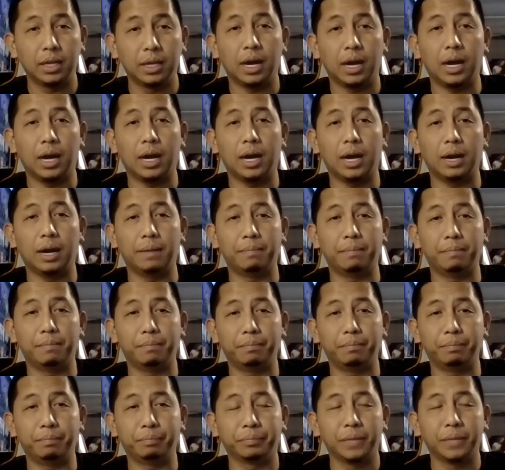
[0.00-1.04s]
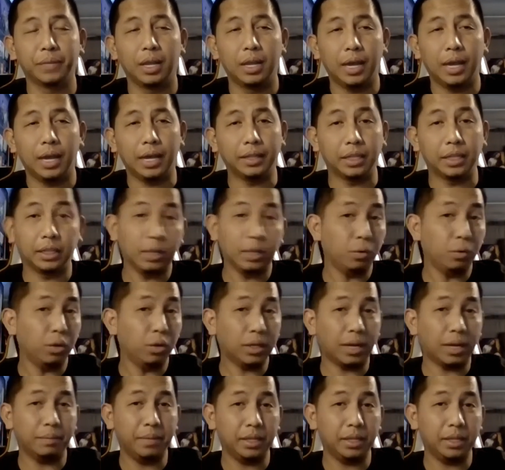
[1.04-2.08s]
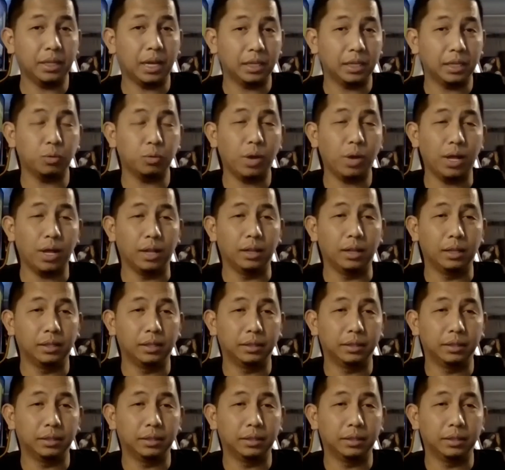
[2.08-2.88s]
um, and then they will come in as well.